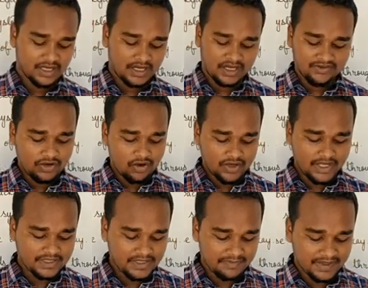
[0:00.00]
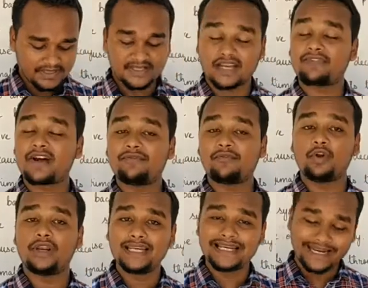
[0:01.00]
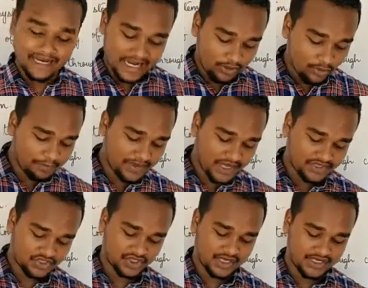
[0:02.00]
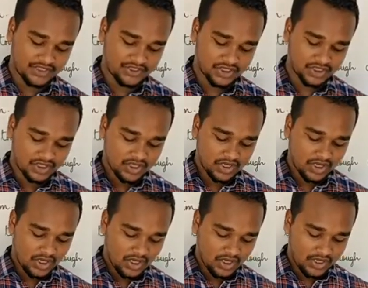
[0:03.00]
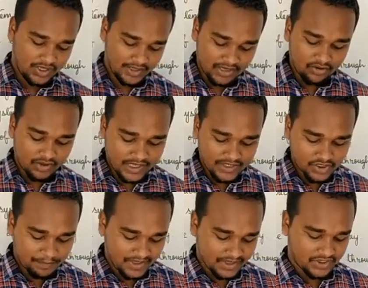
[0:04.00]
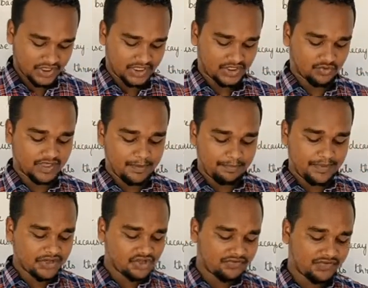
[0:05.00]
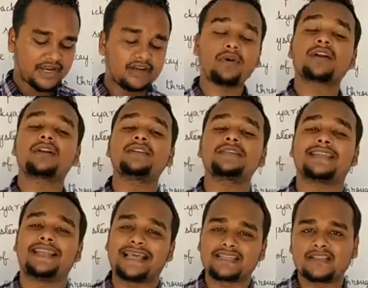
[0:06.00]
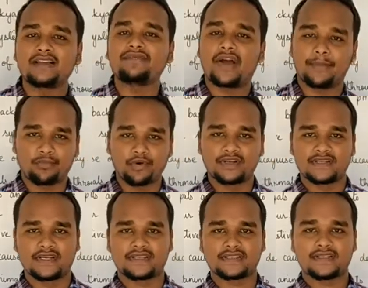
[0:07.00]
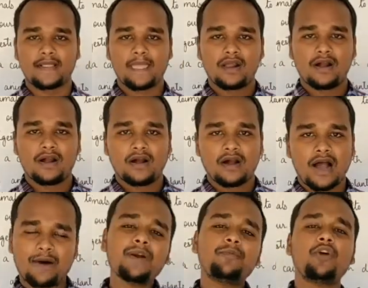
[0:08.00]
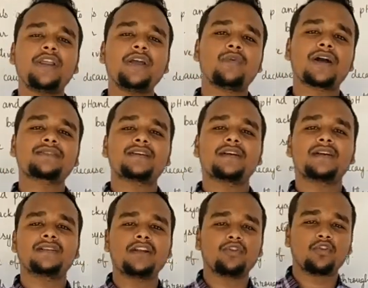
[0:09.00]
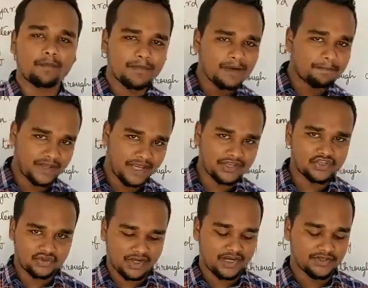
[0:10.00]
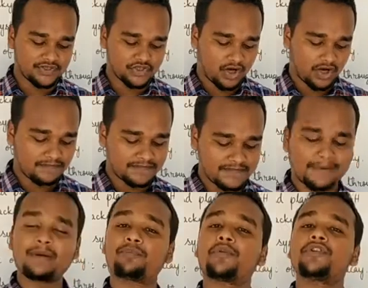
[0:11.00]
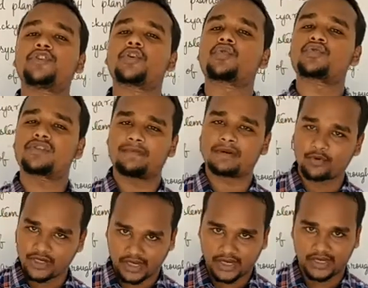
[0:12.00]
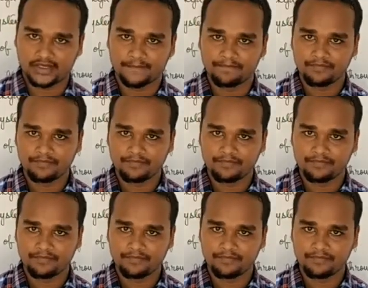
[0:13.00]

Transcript: Living organism can survive only in a narrow pH range, a narrow range of pH change. When the pH of rainwater is less than 5.6, our body works under the normal pH range of 7.0 to 7.8.